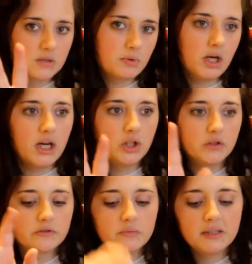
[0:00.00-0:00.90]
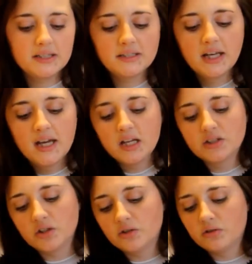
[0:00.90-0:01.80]
spraying all over the place.
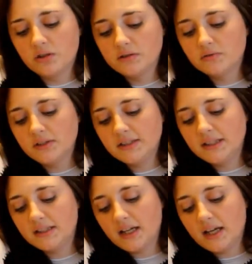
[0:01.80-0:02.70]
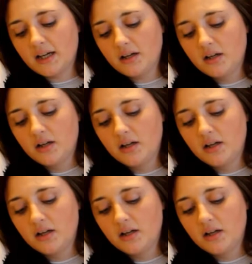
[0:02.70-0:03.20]
So I don't really like that.